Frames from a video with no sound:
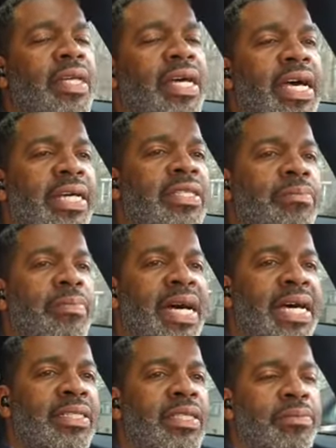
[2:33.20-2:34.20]
has
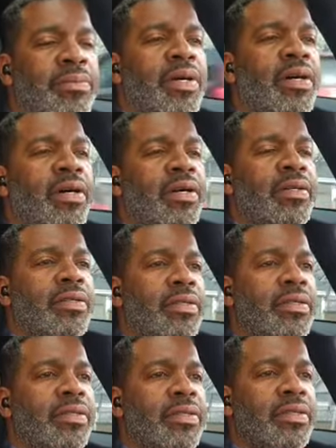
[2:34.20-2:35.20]
basketball
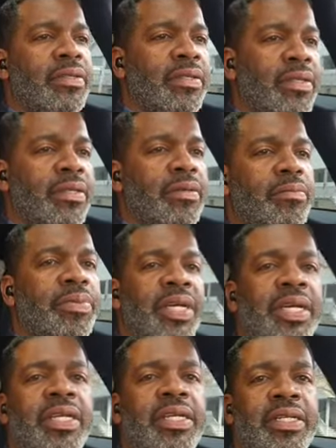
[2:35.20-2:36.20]

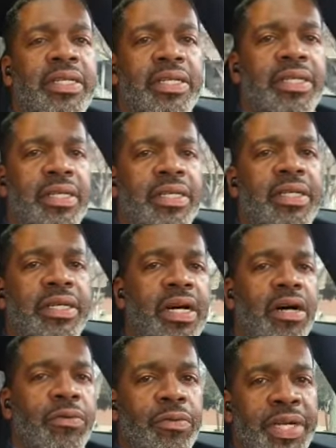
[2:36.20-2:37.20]
been
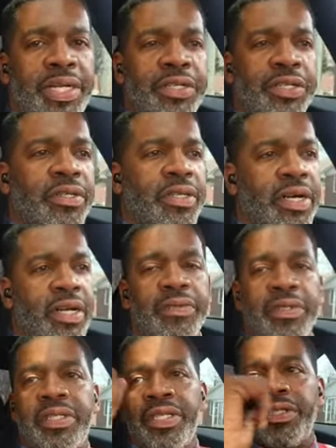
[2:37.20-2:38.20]
a racial
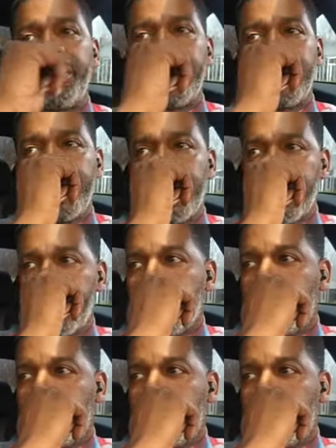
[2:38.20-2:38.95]
conversation in America.